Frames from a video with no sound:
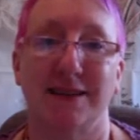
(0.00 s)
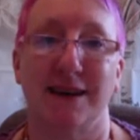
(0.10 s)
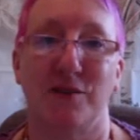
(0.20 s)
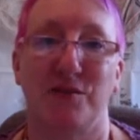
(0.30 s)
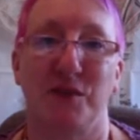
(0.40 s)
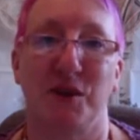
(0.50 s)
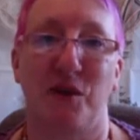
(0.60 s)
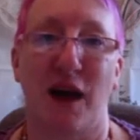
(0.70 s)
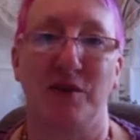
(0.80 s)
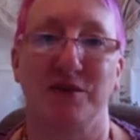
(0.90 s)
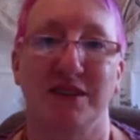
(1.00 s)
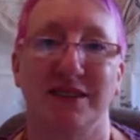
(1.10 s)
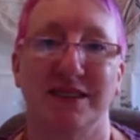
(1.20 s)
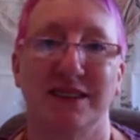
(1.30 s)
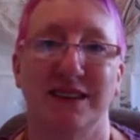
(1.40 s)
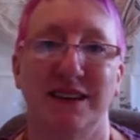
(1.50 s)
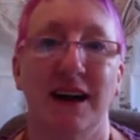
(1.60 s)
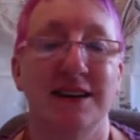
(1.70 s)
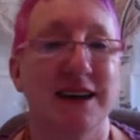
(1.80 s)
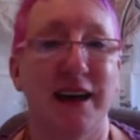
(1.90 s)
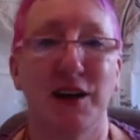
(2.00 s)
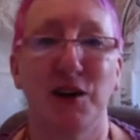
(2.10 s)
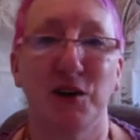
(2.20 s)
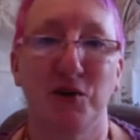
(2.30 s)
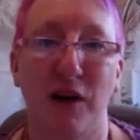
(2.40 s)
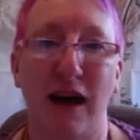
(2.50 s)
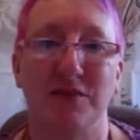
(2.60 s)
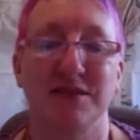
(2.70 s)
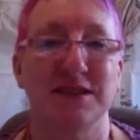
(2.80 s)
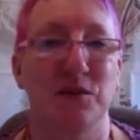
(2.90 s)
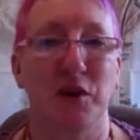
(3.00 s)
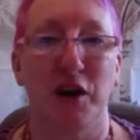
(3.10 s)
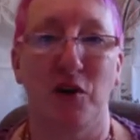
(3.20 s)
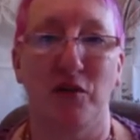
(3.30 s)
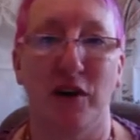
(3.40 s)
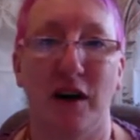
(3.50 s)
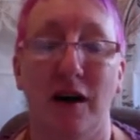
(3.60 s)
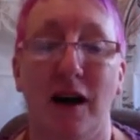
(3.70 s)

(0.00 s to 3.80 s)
out from the crowd. Take a look around, see what I offer.